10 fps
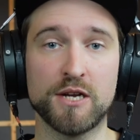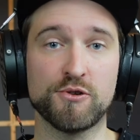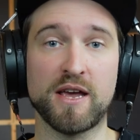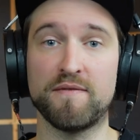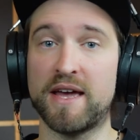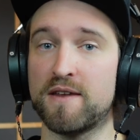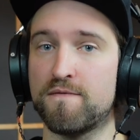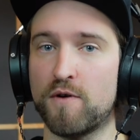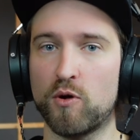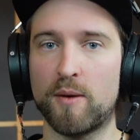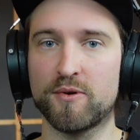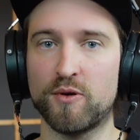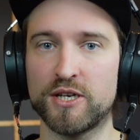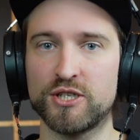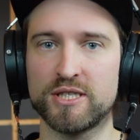Do you have any follow-up
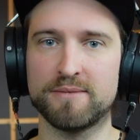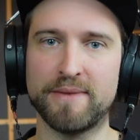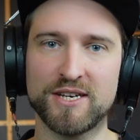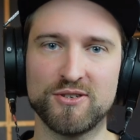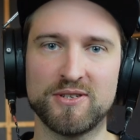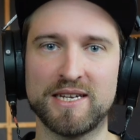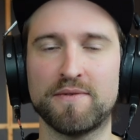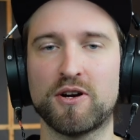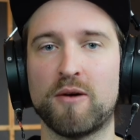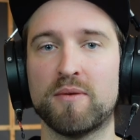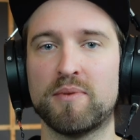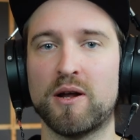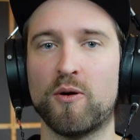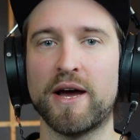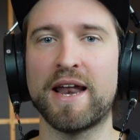questions? Make sure to leave a comment
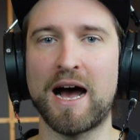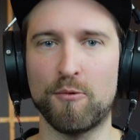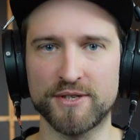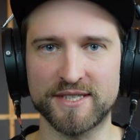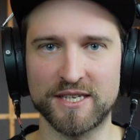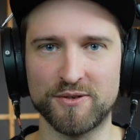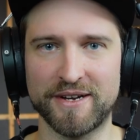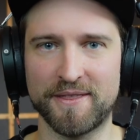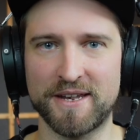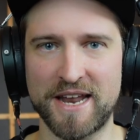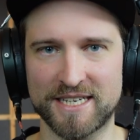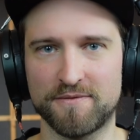below and I will see you in the next